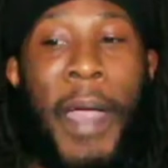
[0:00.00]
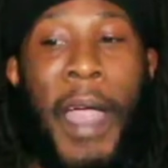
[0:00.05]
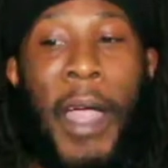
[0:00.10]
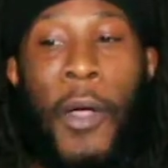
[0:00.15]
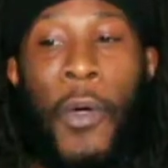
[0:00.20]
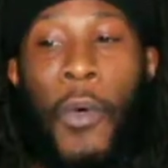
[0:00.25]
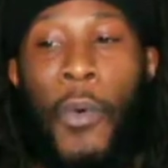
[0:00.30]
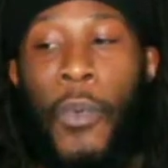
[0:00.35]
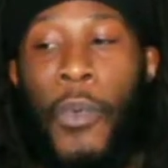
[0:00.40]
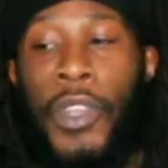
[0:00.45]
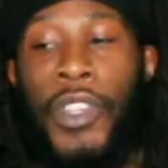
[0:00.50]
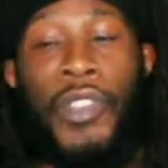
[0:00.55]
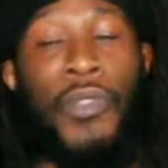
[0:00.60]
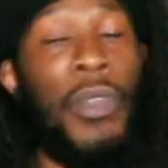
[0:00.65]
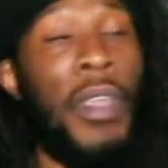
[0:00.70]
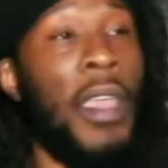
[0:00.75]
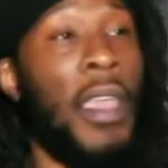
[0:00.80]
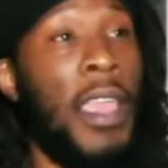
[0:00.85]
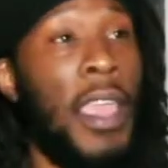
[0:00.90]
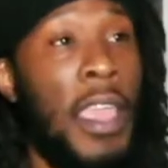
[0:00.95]
what you
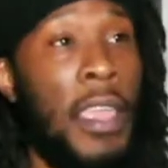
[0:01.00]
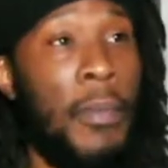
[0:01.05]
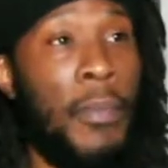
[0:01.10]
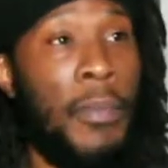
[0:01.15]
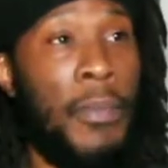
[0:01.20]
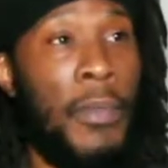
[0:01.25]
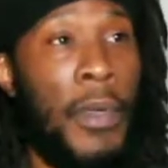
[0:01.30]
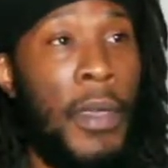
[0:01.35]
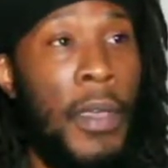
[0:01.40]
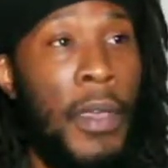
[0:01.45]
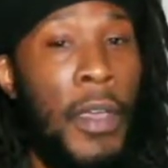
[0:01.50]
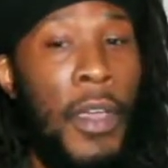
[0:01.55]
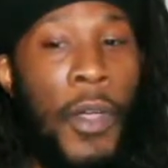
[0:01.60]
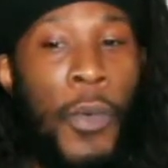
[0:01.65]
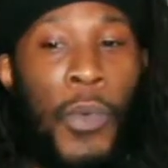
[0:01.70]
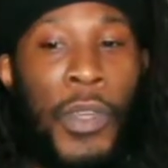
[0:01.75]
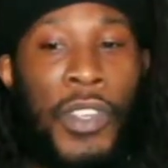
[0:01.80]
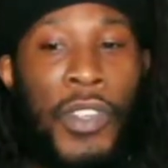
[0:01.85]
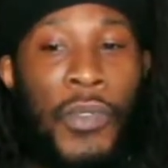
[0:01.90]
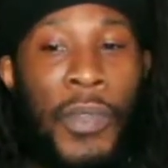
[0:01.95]
can keep,
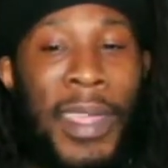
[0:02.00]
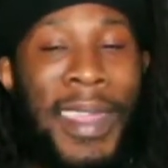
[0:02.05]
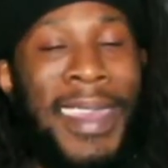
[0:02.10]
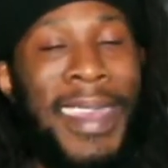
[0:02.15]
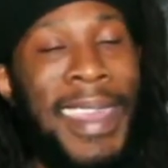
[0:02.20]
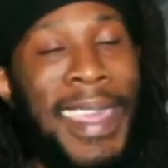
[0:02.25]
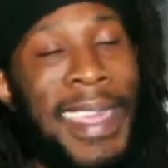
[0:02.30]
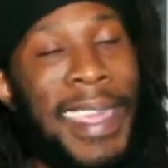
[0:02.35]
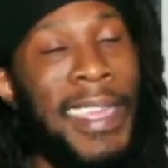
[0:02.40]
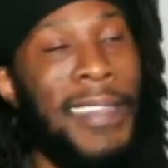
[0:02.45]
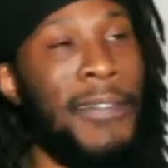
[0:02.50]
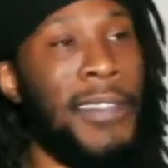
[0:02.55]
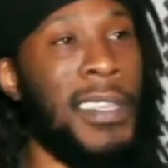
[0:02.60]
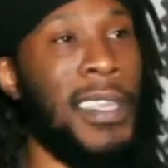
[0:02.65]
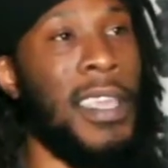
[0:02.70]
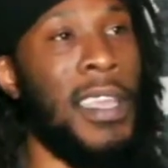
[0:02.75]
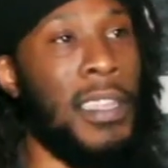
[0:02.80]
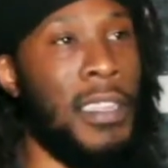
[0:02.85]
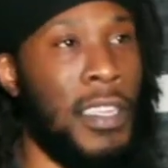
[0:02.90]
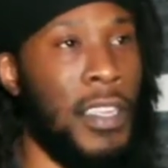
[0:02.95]
what you can leave to
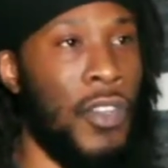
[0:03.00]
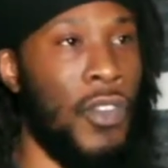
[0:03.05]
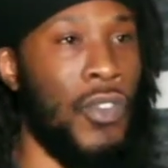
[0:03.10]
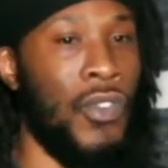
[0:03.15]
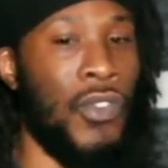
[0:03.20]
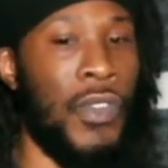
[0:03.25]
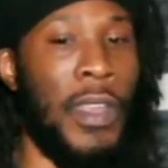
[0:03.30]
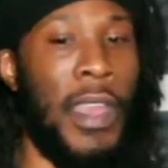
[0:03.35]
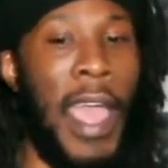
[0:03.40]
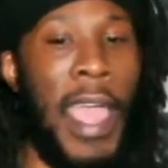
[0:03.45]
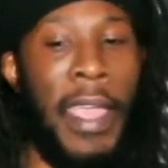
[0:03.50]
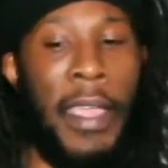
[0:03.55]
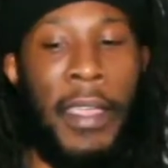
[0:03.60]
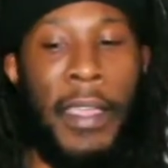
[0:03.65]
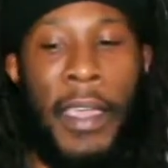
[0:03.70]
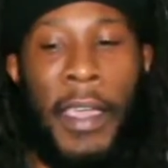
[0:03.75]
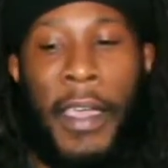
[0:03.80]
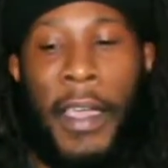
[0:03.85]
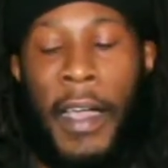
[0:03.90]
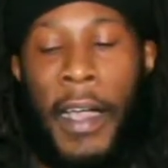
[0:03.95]
your children. Like,
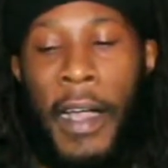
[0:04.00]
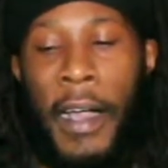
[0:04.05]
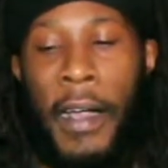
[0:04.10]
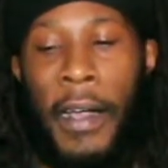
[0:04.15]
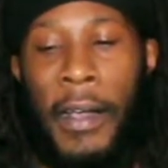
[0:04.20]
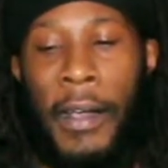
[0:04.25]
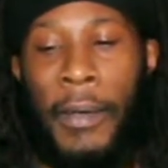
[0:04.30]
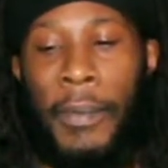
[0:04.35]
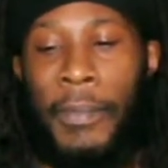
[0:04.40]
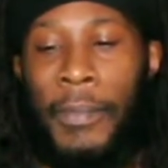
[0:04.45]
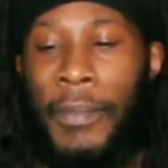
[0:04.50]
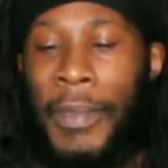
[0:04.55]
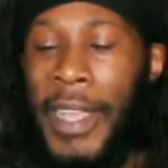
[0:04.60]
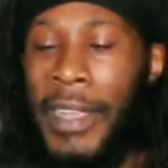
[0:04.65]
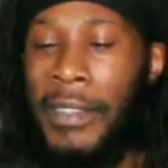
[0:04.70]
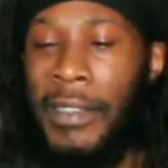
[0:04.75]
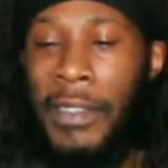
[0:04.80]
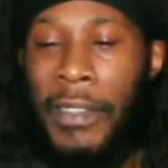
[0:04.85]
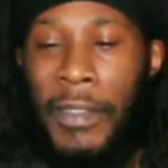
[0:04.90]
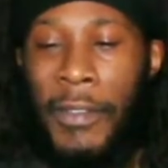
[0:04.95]

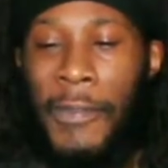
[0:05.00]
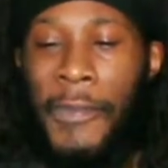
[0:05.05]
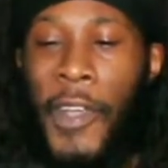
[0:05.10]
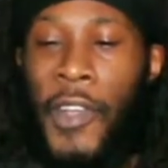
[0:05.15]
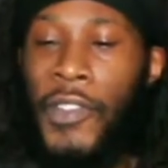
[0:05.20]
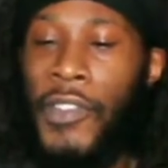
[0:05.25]
there's a verse in the